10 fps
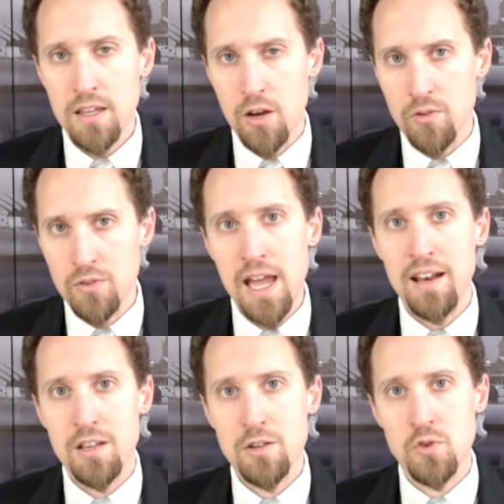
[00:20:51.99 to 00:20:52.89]
You know,
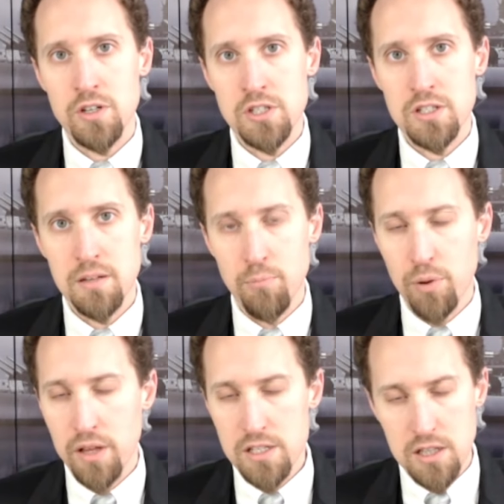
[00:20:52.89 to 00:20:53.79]
net interest
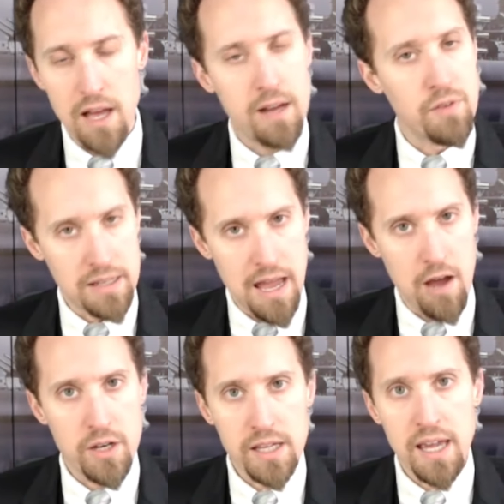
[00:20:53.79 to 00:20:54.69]
plays a lot of
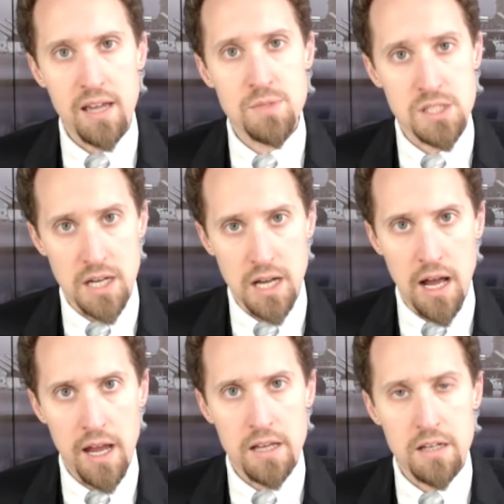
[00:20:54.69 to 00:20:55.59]
accounting games to
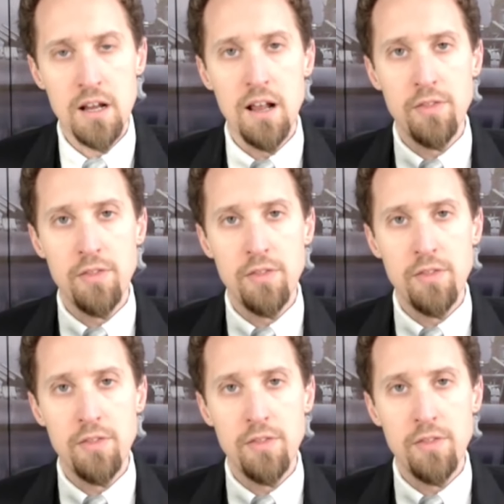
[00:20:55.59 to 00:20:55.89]
hide